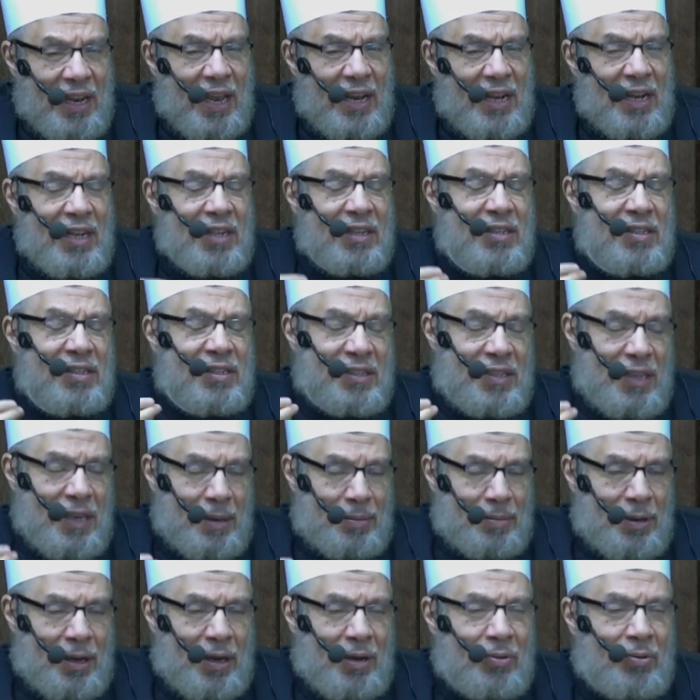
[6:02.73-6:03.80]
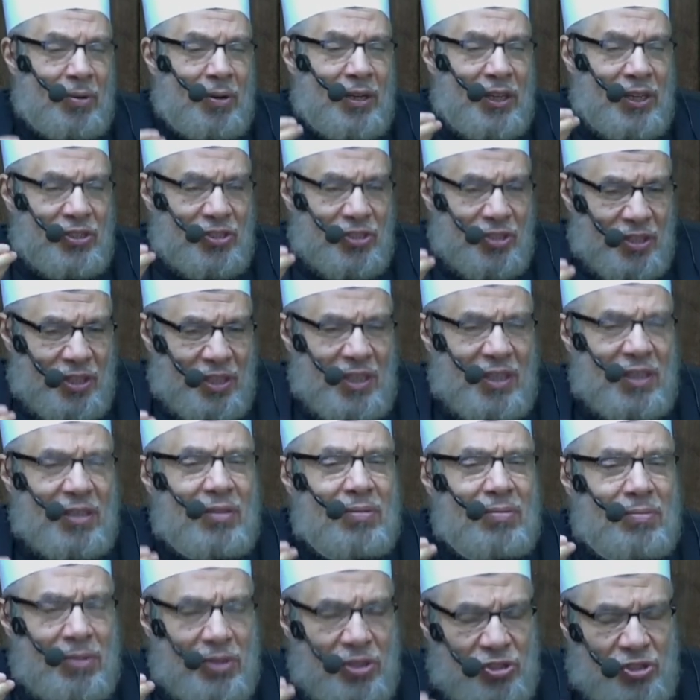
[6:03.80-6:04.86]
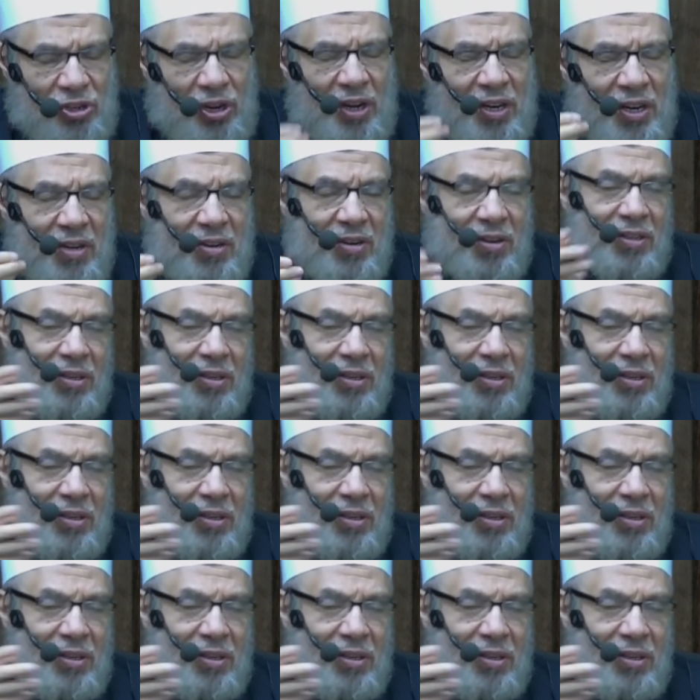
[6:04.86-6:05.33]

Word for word: that it is the 27th.